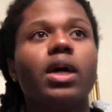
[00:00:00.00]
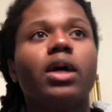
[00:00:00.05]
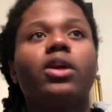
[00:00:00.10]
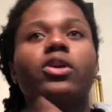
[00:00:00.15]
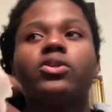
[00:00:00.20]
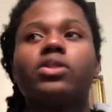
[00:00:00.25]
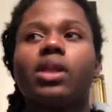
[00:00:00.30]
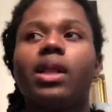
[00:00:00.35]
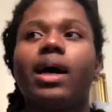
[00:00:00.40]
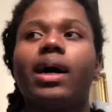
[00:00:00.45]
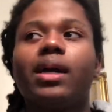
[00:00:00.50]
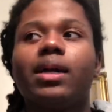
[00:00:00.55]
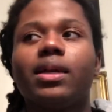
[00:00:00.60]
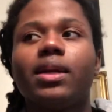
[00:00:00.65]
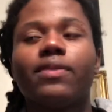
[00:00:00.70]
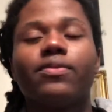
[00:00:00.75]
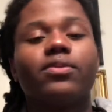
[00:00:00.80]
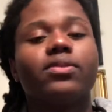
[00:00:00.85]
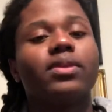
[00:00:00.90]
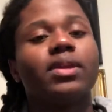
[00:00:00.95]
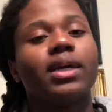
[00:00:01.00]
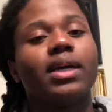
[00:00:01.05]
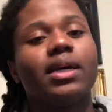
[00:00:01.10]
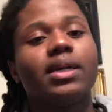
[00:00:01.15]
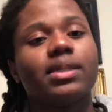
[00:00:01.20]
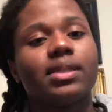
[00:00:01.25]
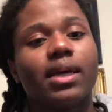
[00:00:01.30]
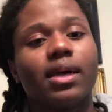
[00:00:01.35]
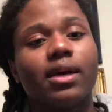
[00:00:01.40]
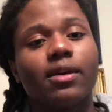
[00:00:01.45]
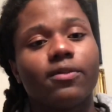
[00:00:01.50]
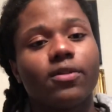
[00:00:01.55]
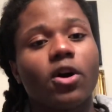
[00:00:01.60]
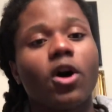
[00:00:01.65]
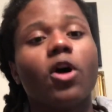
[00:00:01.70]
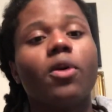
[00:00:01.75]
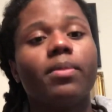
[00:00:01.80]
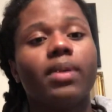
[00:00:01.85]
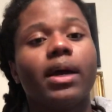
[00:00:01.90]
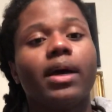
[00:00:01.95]
There's a lot of different things that have
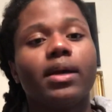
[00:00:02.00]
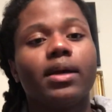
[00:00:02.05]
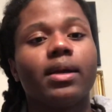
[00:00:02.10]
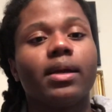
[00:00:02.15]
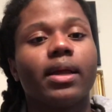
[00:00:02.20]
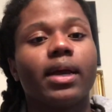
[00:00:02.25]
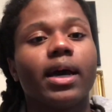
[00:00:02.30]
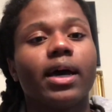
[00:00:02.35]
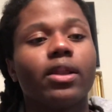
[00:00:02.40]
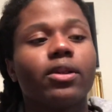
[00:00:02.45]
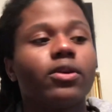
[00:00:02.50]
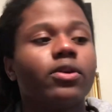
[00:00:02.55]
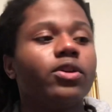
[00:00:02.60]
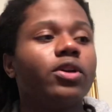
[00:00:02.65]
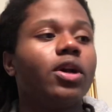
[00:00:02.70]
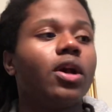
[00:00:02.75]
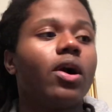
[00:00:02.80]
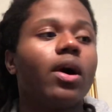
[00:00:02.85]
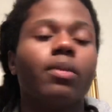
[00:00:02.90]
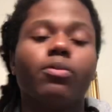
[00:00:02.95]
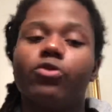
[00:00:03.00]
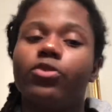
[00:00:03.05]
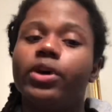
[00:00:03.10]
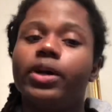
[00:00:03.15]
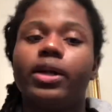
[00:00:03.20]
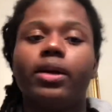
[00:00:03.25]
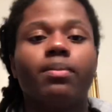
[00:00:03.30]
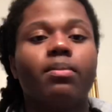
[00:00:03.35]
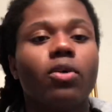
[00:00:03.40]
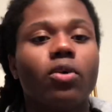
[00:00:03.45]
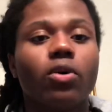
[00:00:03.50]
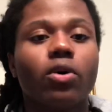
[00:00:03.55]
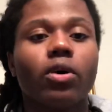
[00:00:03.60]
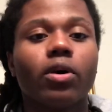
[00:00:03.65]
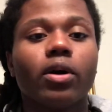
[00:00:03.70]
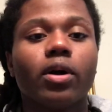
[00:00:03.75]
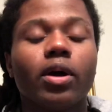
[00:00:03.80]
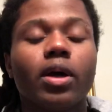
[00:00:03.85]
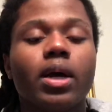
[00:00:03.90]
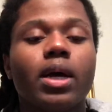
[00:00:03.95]
culminated together. I'm reading
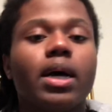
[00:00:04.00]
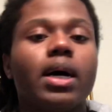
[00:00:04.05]
more.